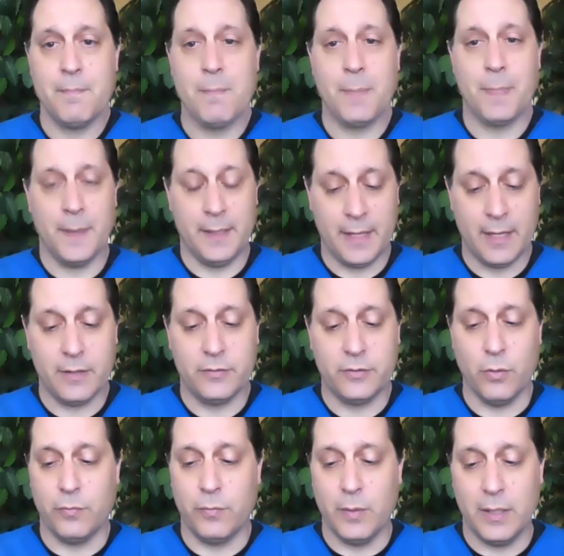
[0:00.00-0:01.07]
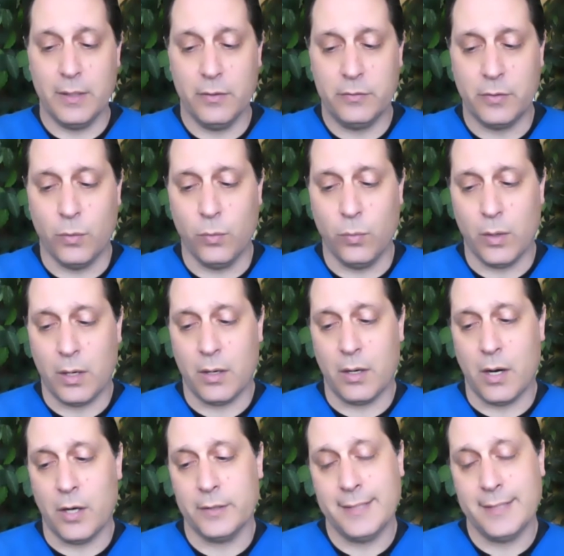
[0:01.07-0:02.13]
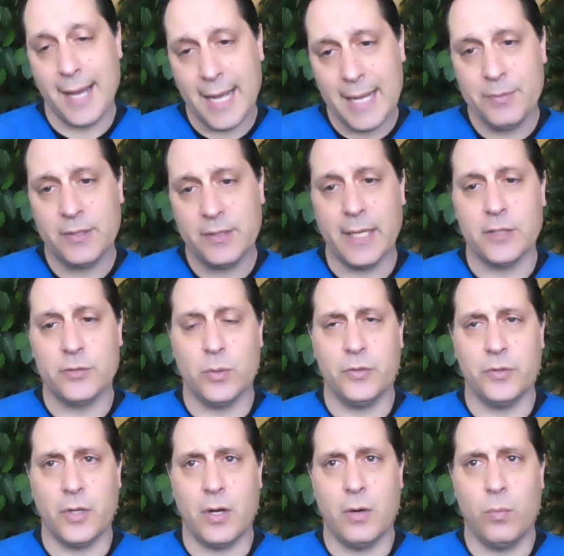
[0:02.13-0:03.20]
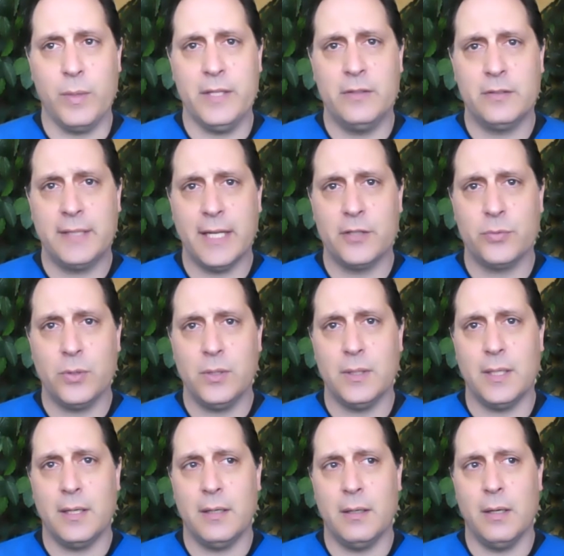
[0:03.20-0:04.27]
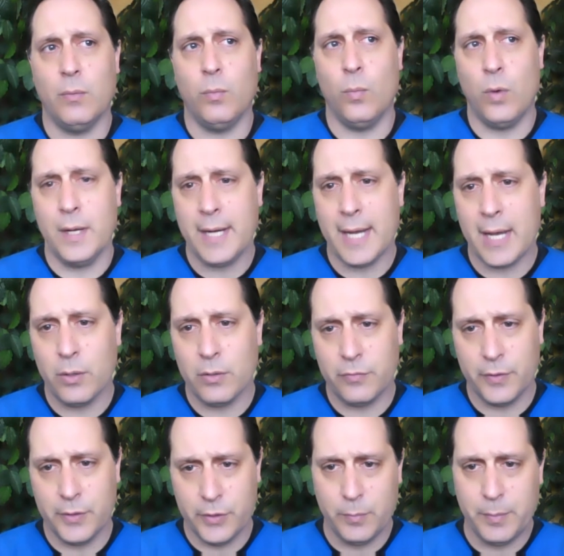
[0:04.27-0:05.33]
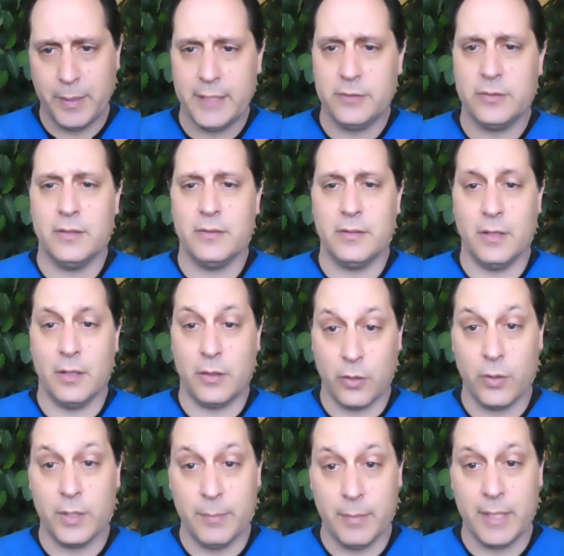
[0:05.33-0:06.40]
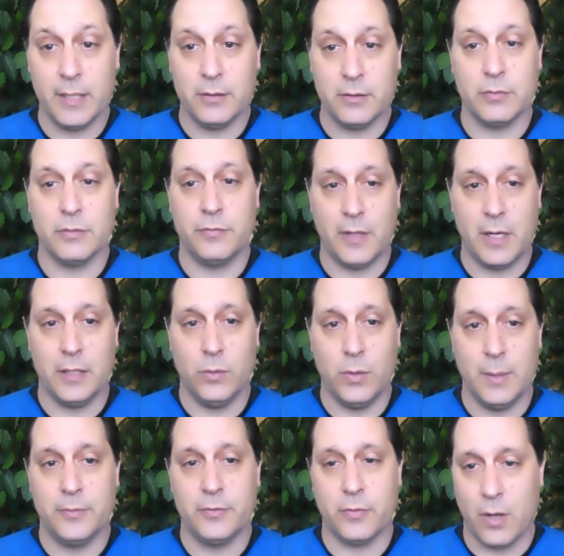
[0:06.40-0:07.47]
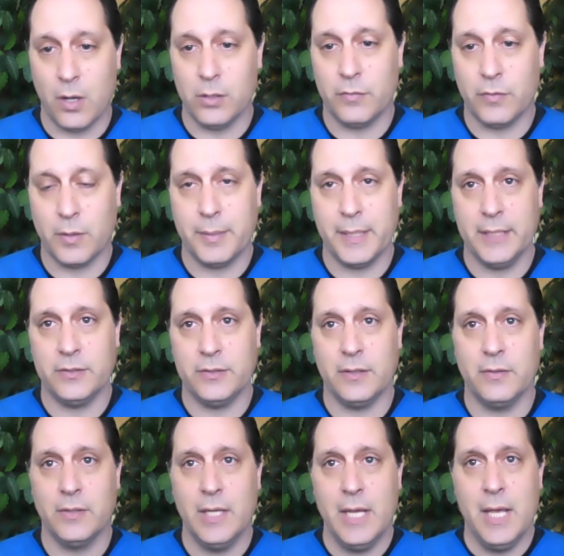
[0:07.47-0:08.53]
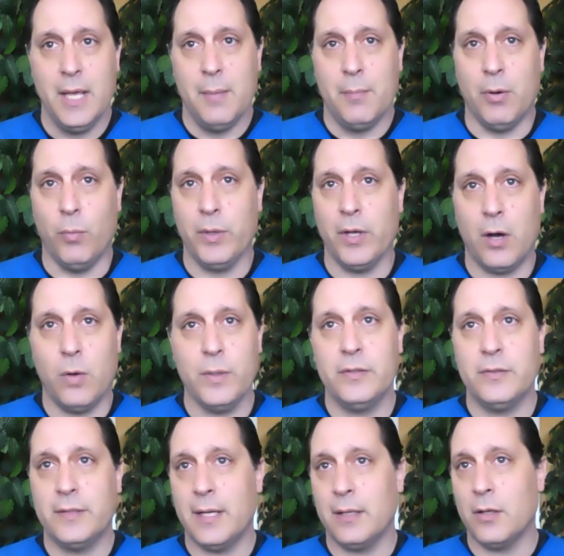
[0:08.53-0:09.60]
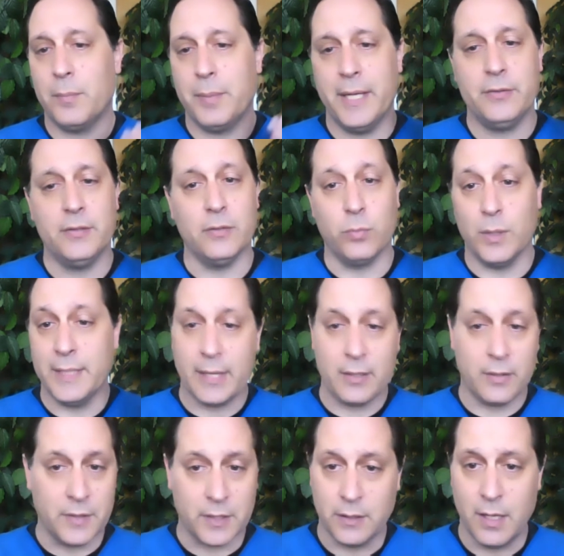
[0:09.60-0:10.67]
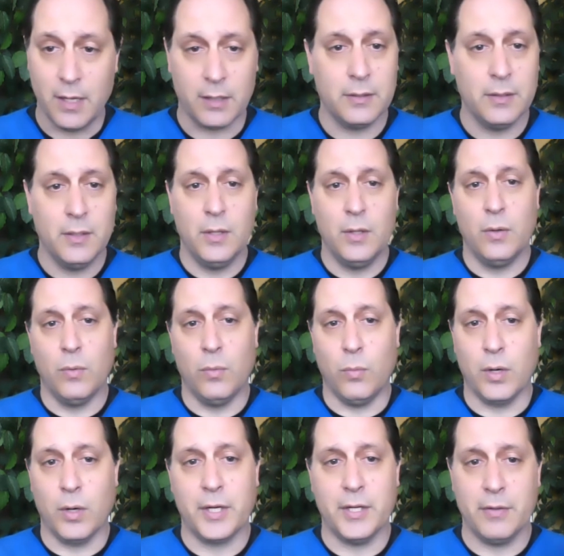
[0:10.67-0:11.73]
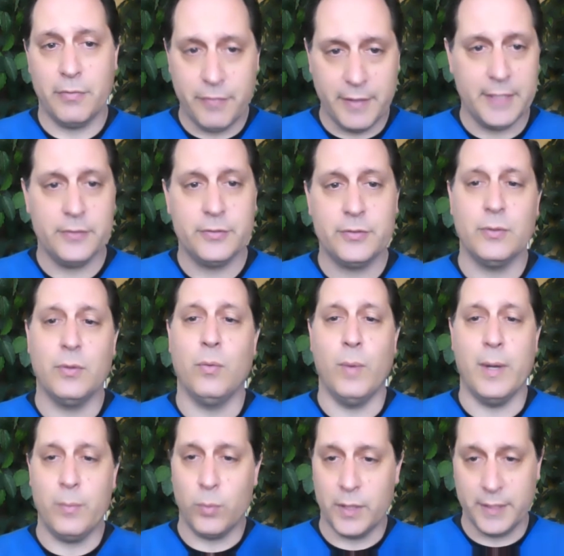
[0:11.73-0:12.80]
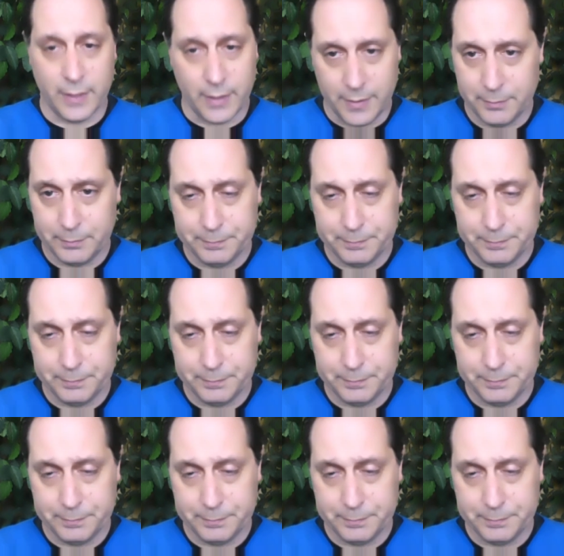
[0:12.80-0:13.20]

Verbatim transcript: And things yeah. like so, that. So our, our time schedules are, we schedule uh, one hour for new patients and thirty minutes for follow-ups for all of our patients. But we always tell our patients, we're not on the clock. We're going to finish when we're done.